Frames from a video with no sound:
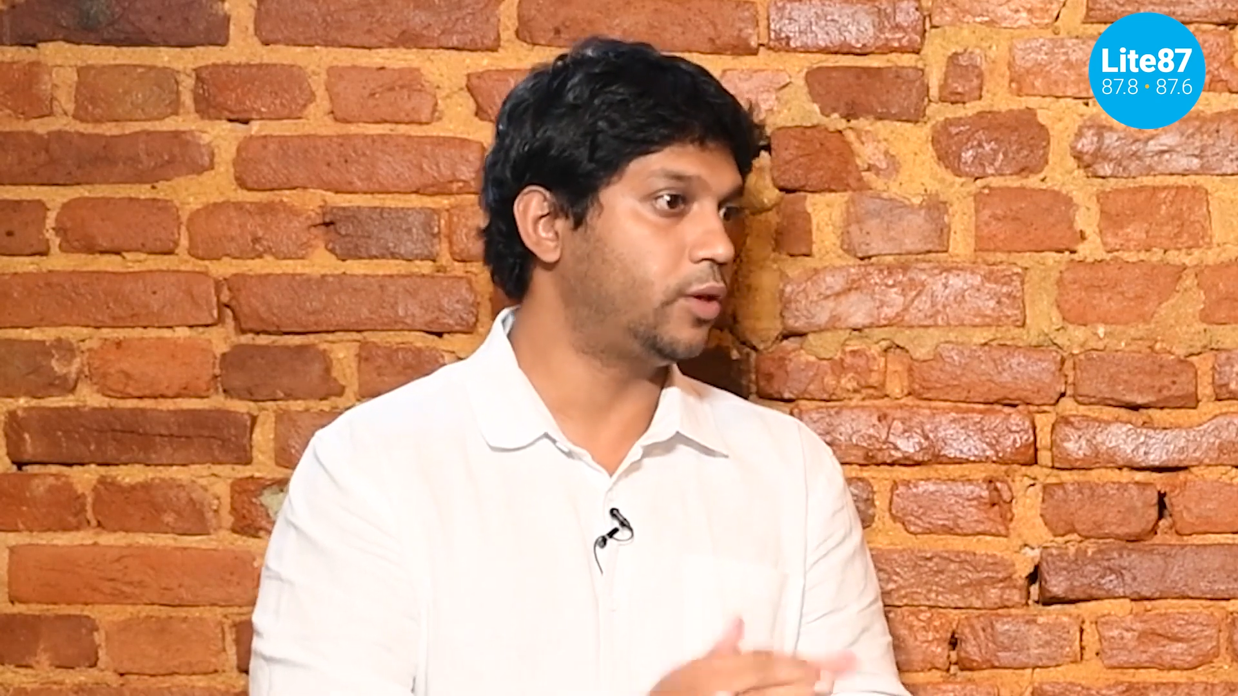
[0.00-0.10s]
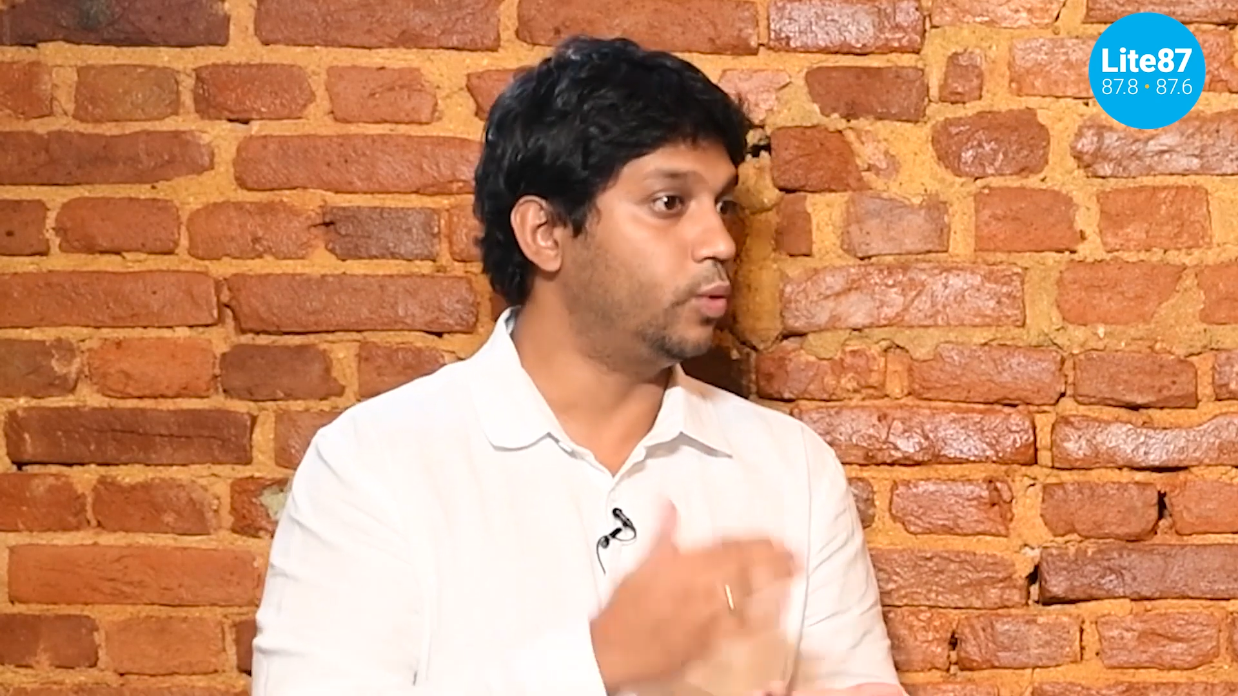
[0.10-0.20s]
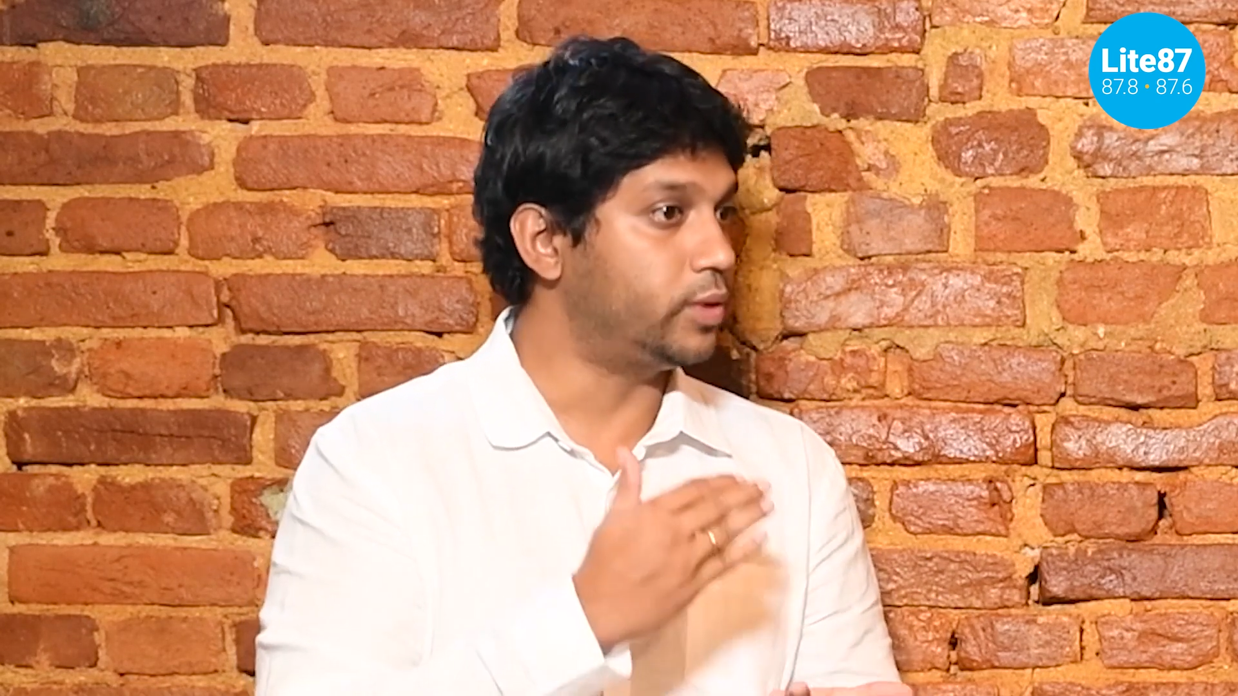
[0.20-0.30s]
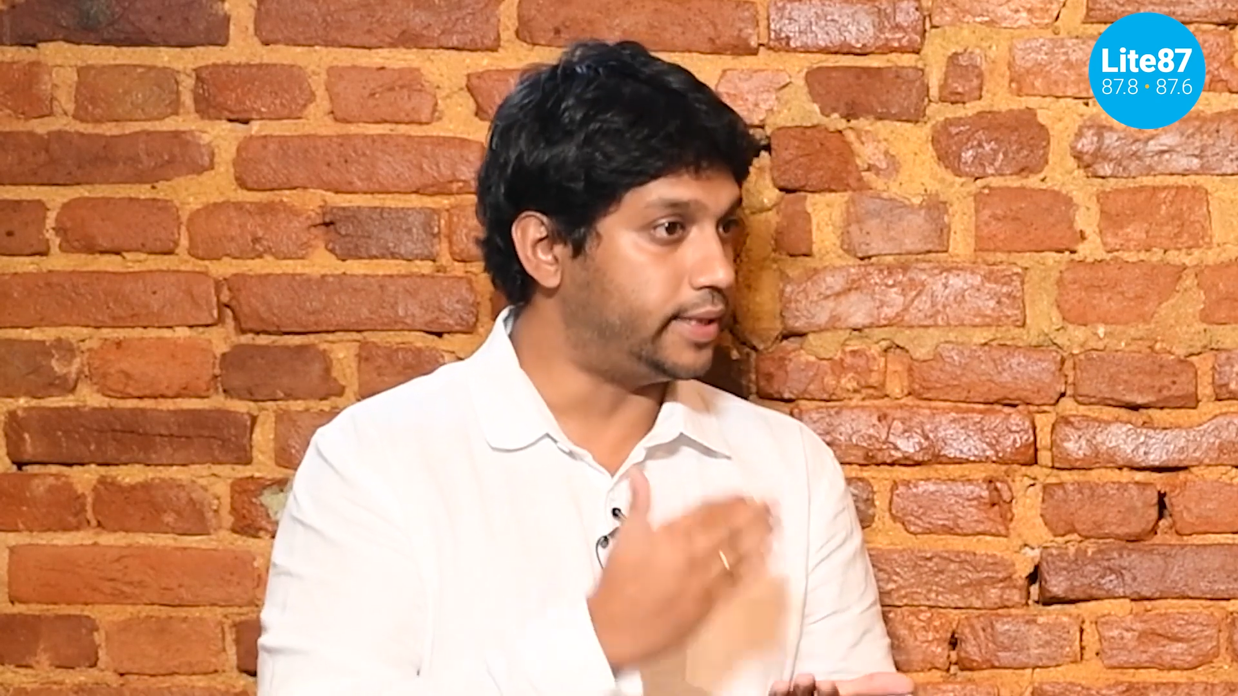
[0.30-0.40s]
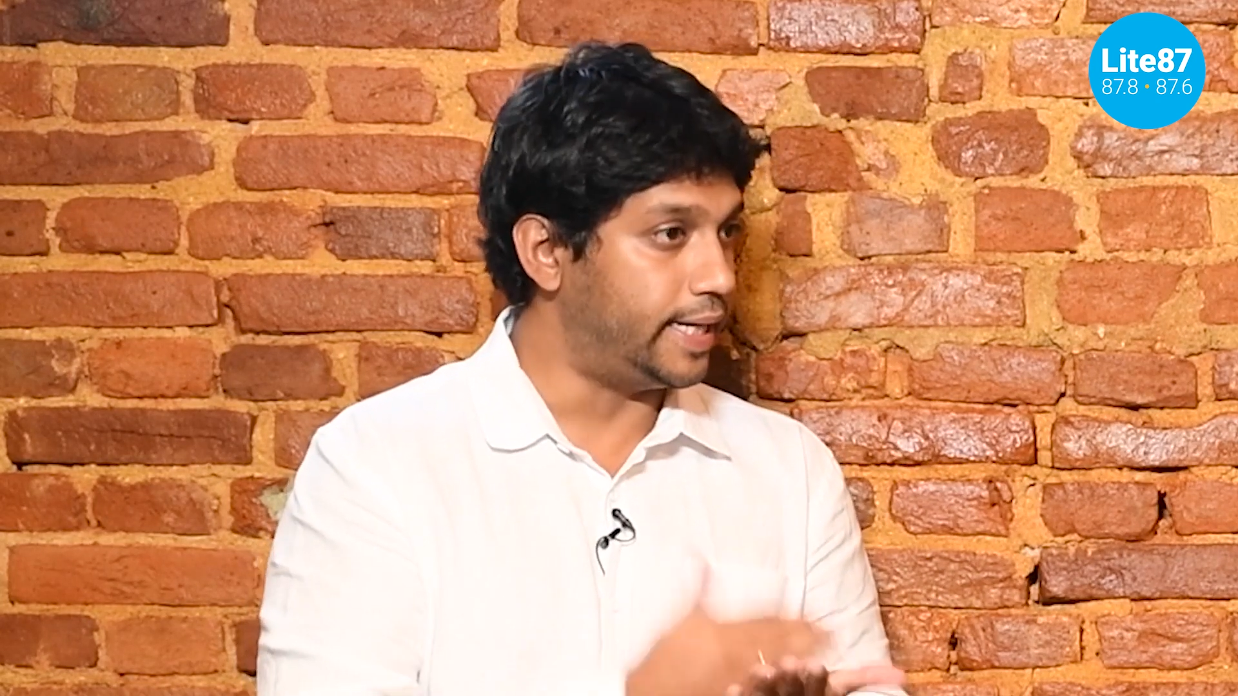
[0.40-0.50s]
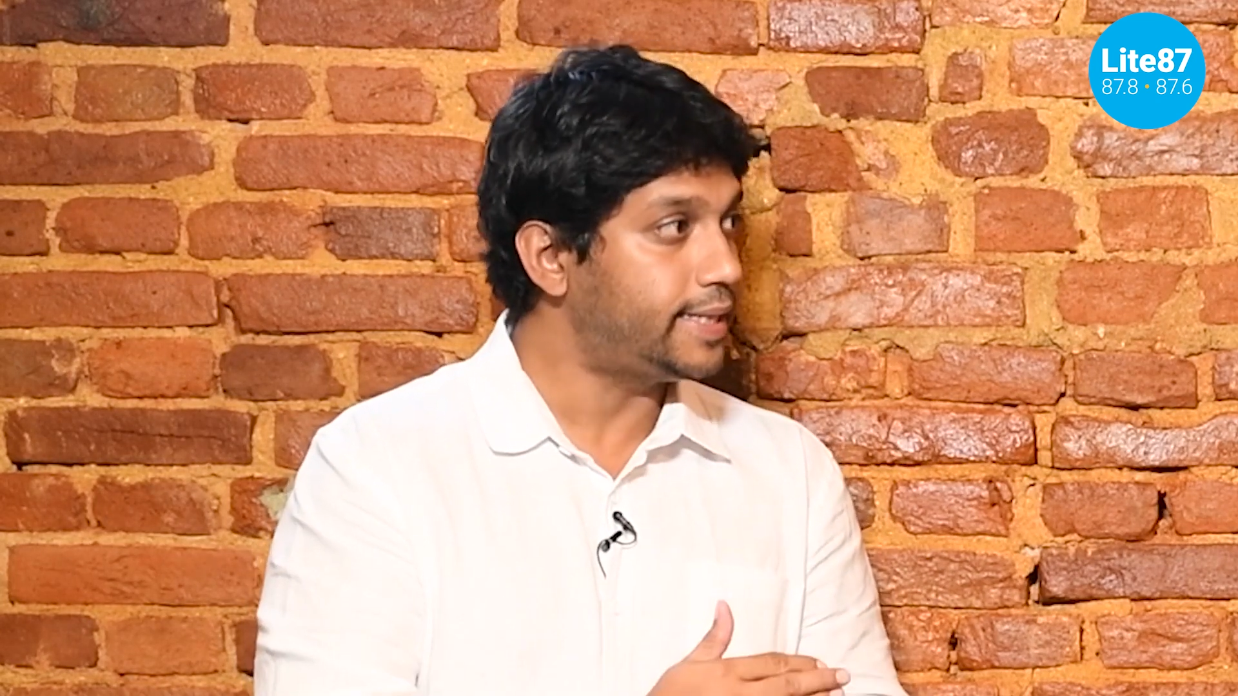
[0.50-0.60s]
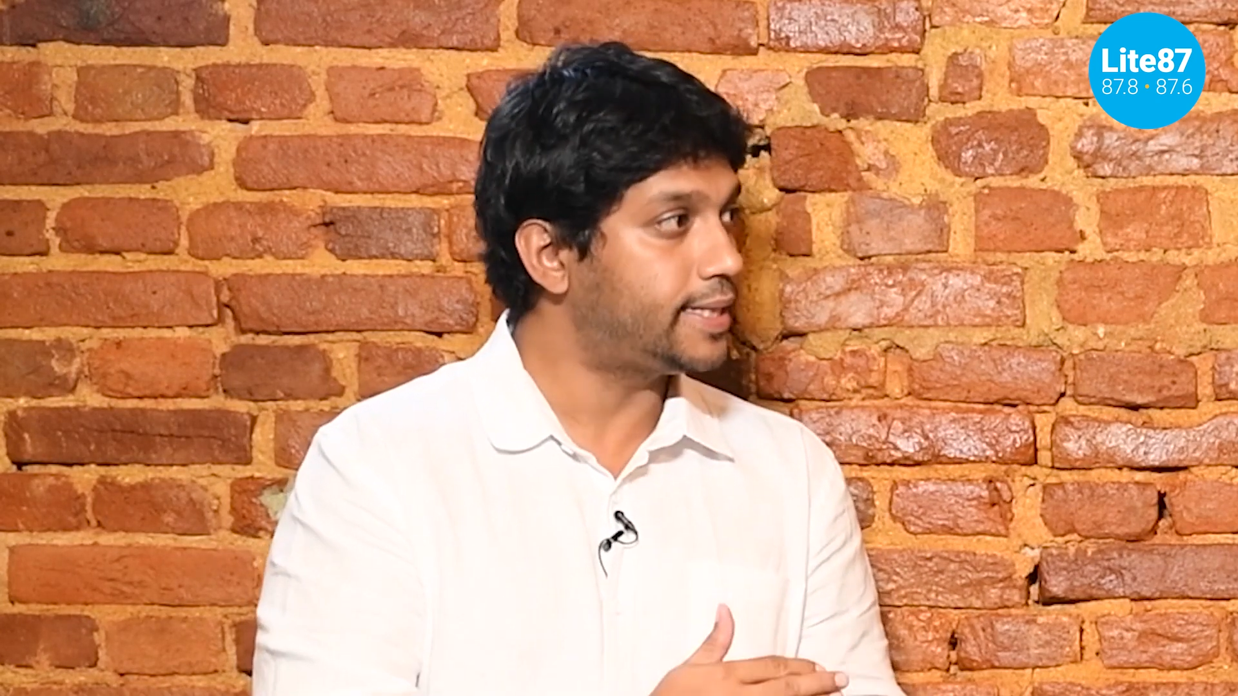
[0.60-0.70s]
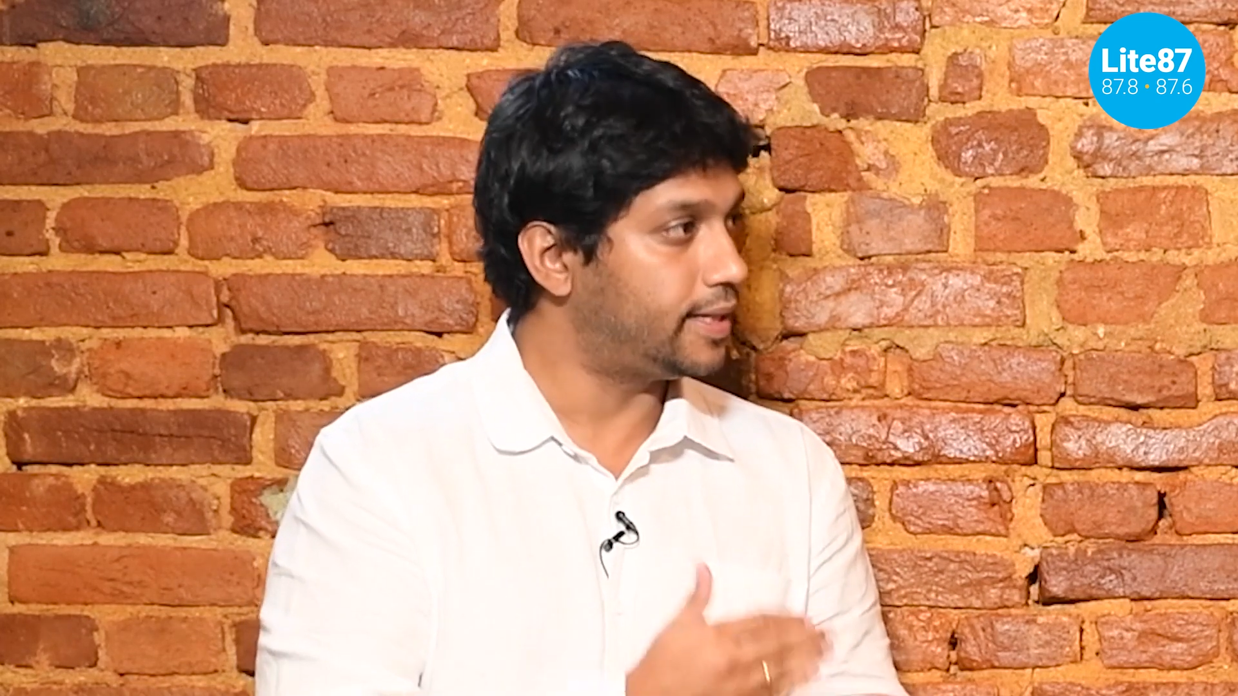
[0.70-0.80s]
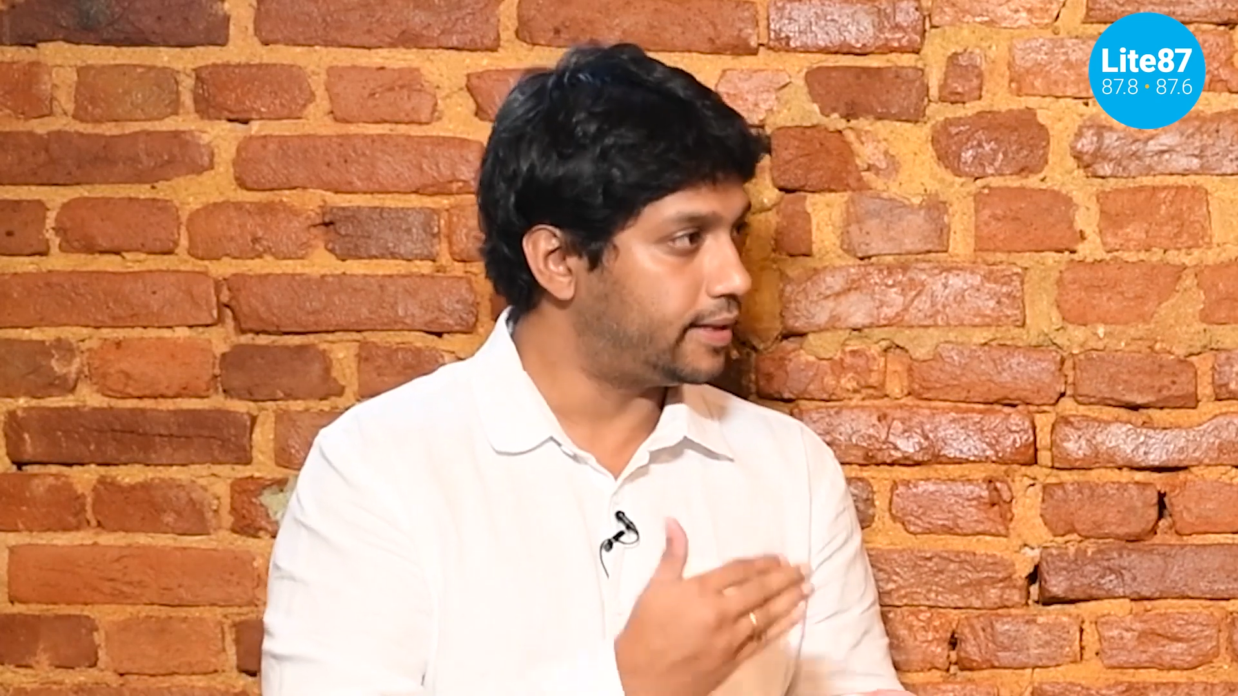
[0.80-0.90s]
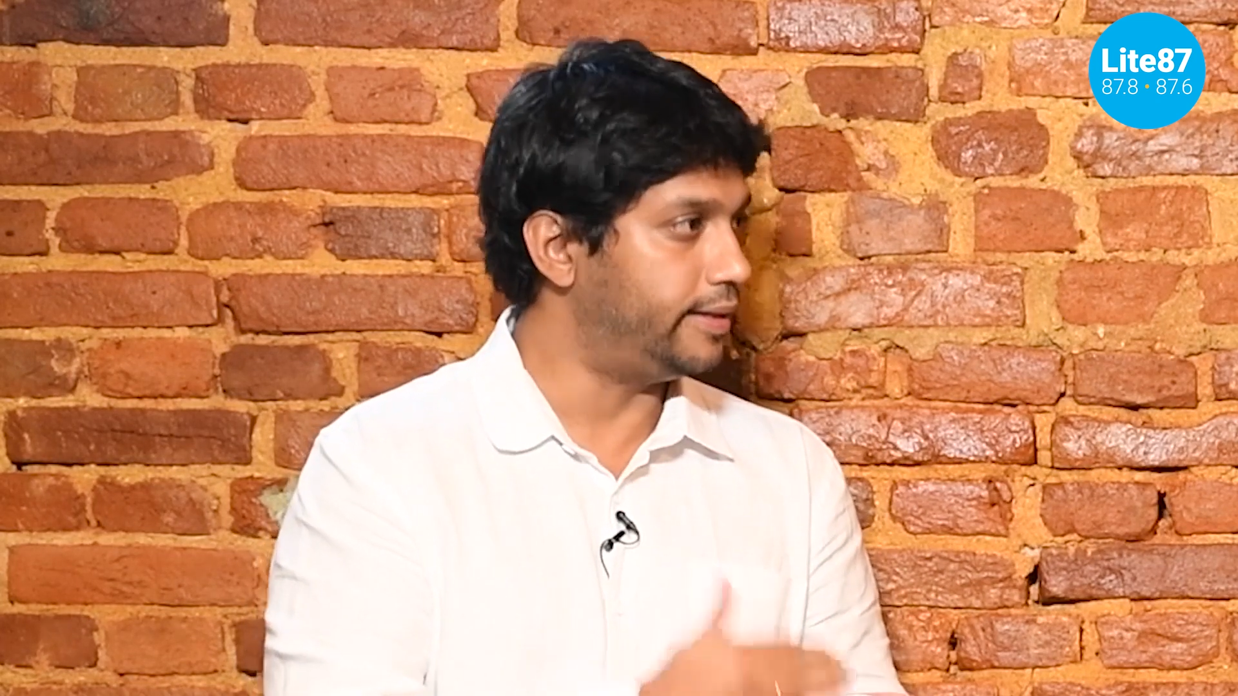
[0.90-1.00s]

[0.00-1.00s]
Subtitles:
whose debt